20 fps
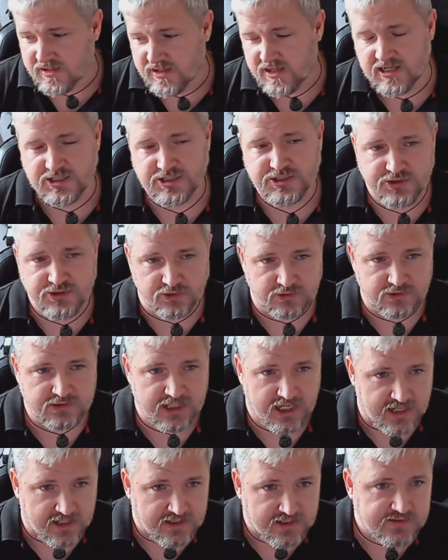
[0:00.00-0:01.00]
a
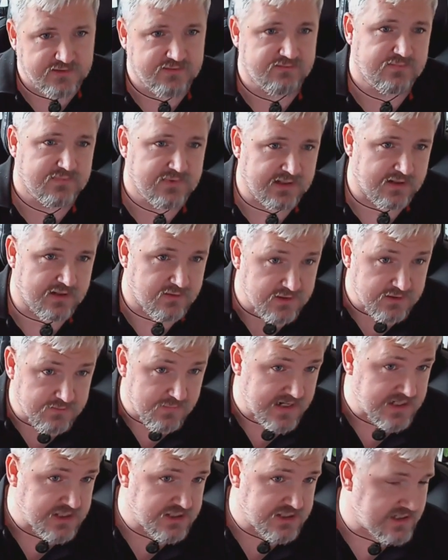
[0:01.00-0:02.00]
scorecard? You know, you
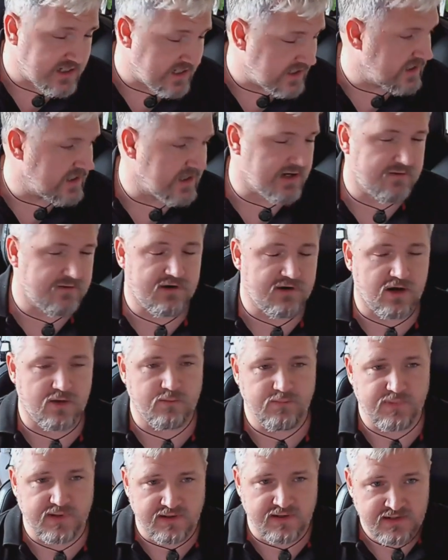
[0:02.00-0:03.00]
mentioned it earlier
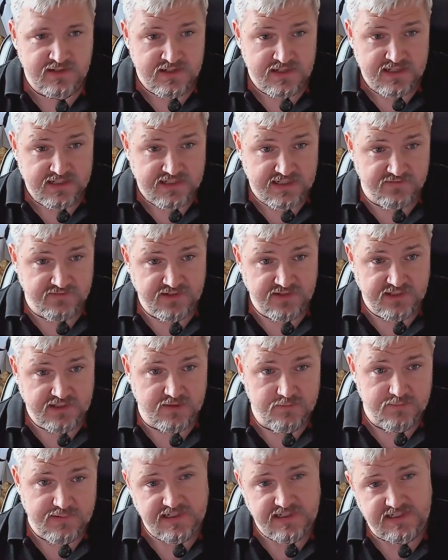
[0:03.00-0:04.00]
on, but giving
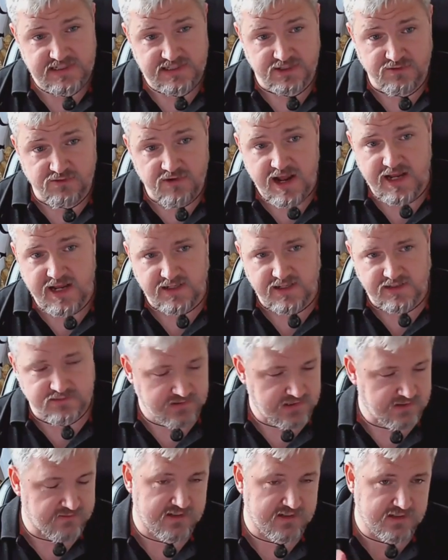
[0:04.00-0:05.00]
companies a grade.
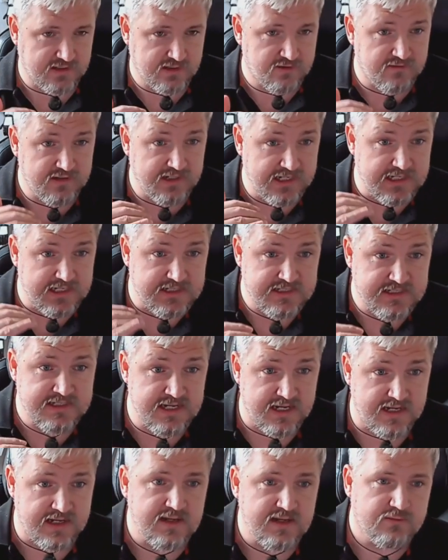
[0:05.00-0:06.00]
You're at, currently at
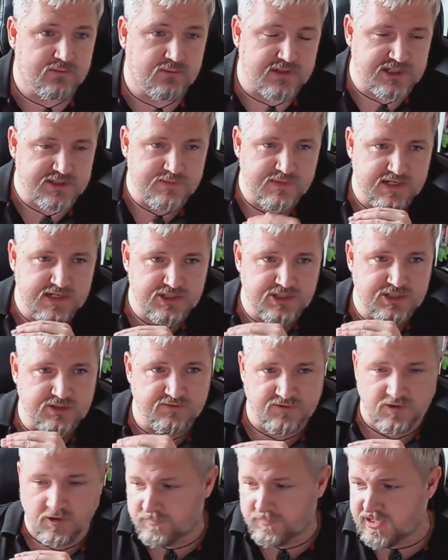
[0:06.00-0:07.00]
C, which means
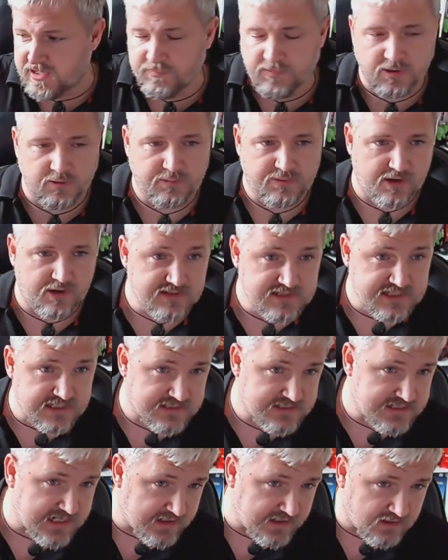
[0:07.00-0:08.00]
you've got people,
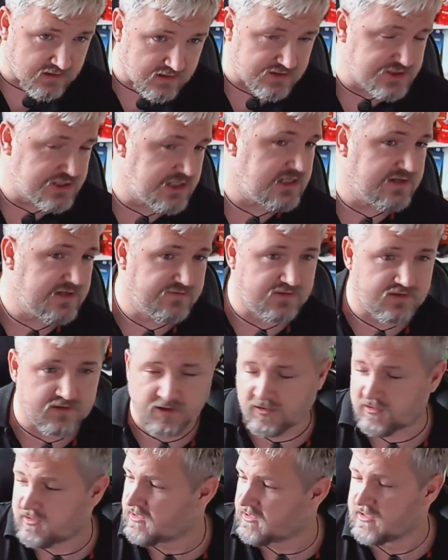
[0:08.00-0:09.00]
process, technology. You've
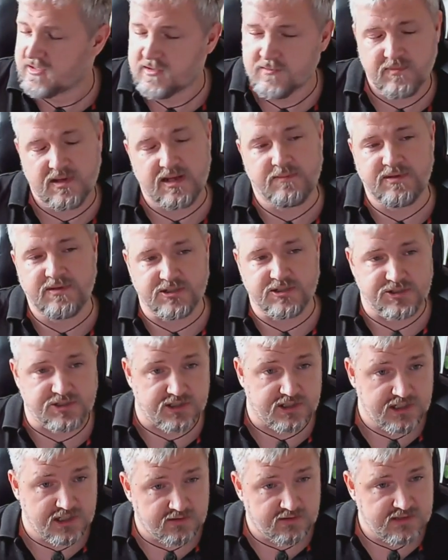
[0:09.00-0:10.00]
got maybe your
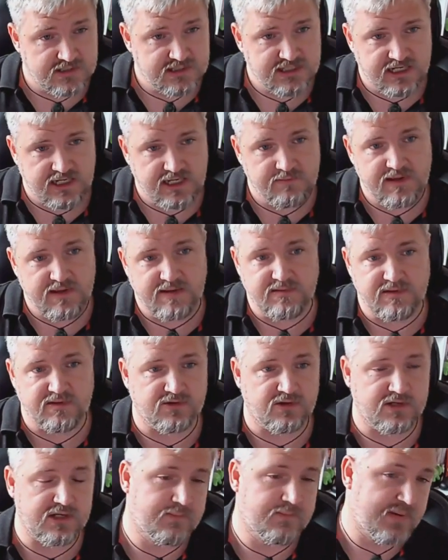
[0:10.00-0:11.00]
security, maybe
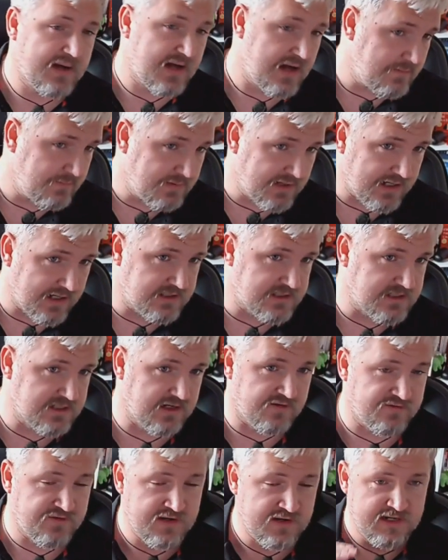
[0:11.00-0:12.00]
you've got your pipeline
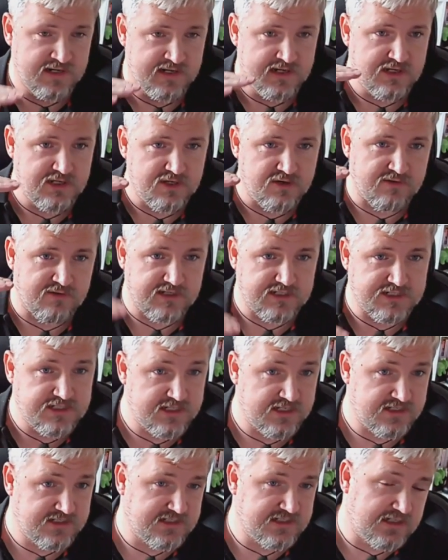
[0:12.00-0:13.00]
stuff you're at
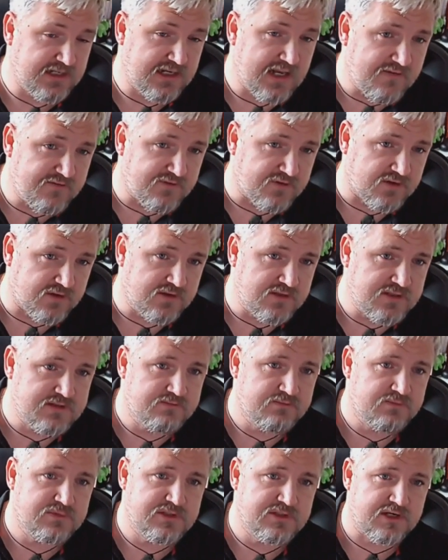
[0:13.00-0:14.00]
certain
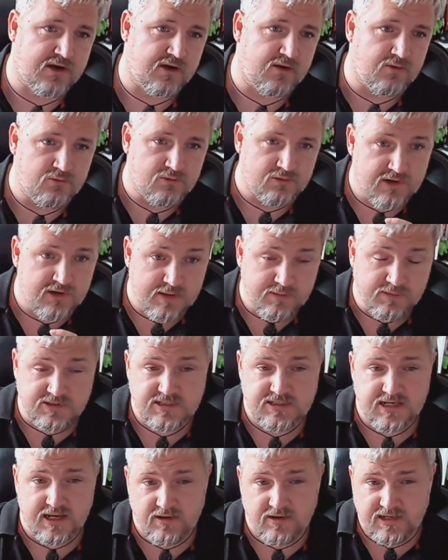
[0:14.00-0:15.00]
levels. So we are able
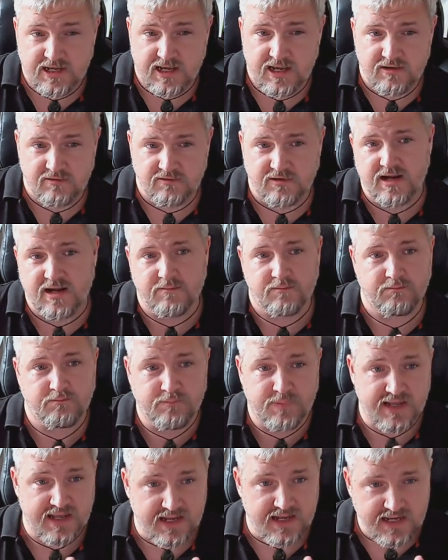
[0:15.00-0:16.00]
to say, okay, you're
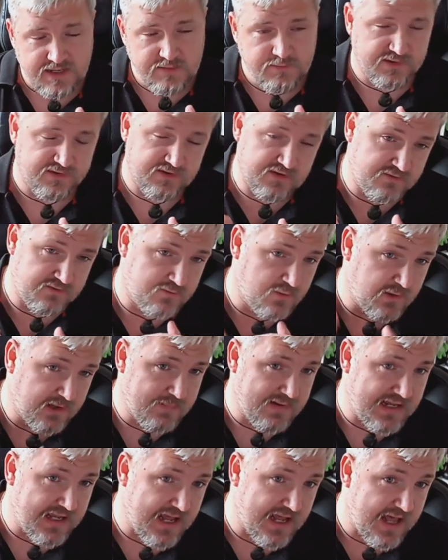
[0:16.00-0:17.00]
at B, but you want
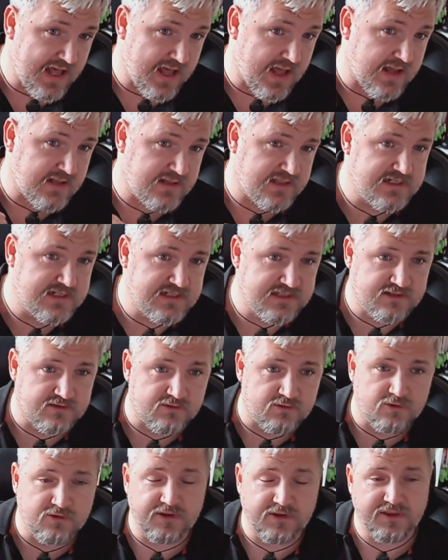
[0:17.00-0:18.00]
to be at A. These
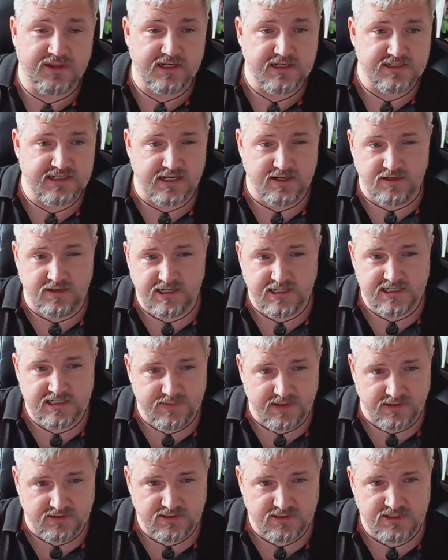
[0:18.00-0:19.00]
are all the things that you need to
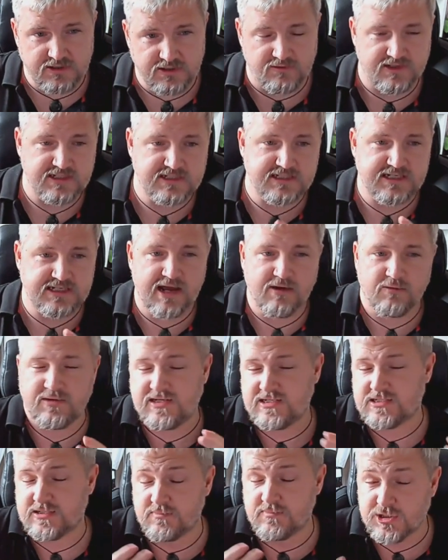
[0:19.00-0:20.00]
be able to do. This is how we
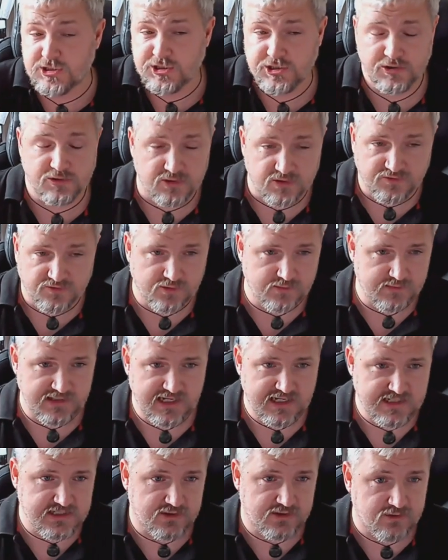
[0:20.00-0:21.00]
need to mature from
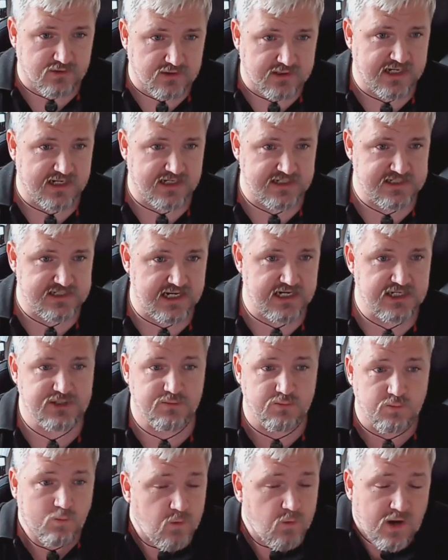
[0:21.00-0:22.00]
it as an
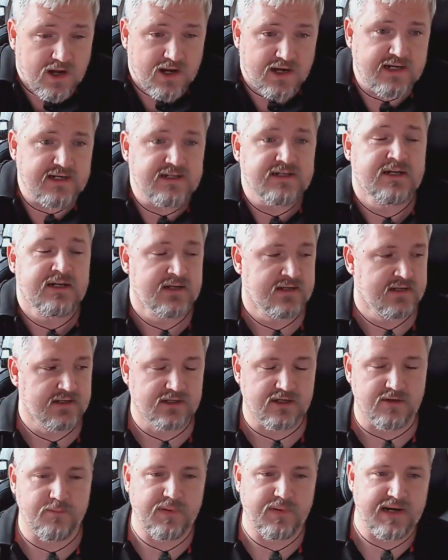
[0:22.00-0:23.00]
organization wide
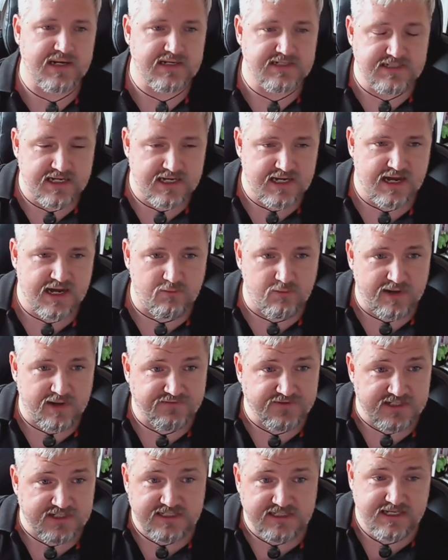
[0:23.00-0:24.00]
company is how we
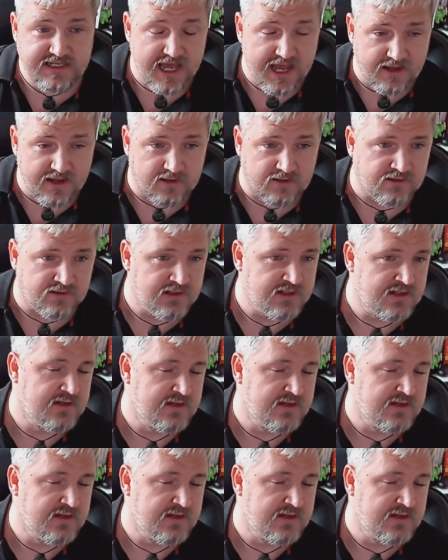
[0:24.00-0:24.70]
have to scale,